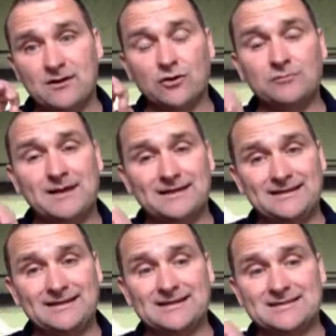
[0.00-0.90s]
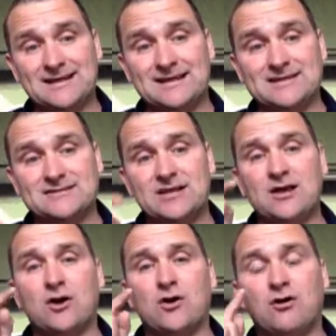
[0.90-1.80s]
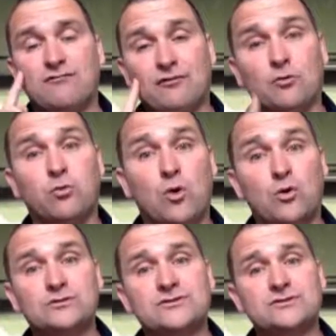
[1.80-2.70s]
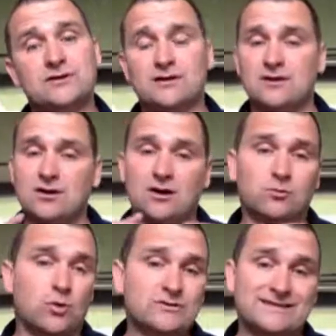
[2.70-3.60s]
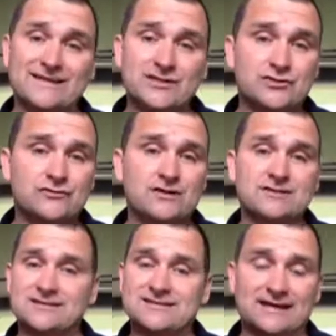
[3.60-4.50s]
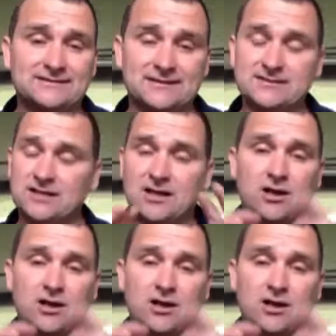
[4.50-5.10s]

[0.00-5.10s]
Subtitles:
unmet needs is for awards in industries and sectors.